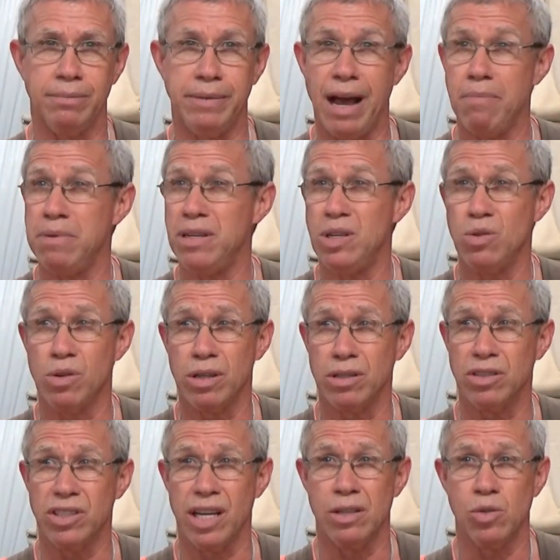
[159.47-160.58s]
now I've been
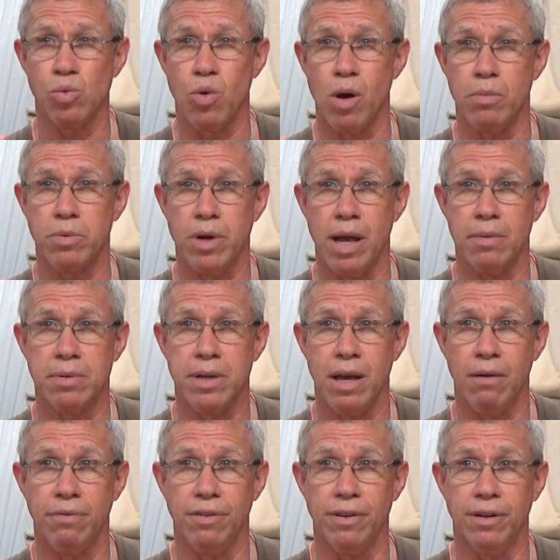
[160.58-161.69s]
setting swarm traps
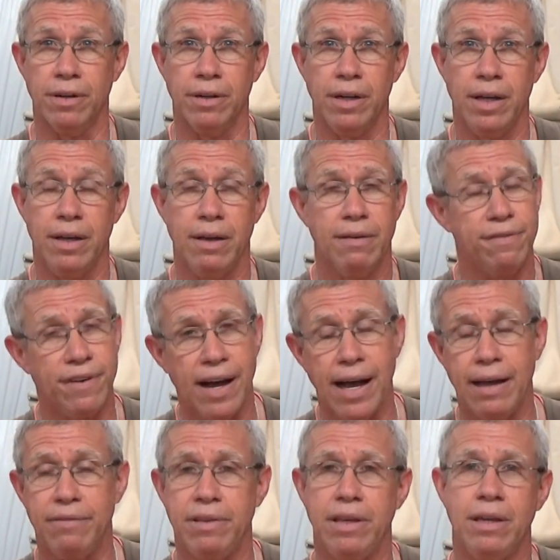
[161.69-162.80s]
now for
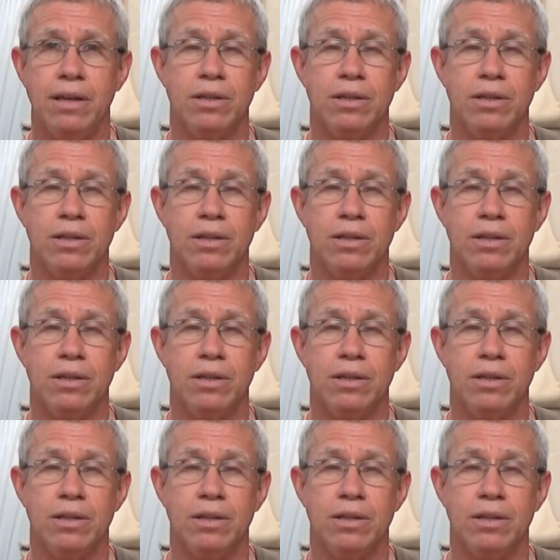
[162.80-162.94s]
5, 6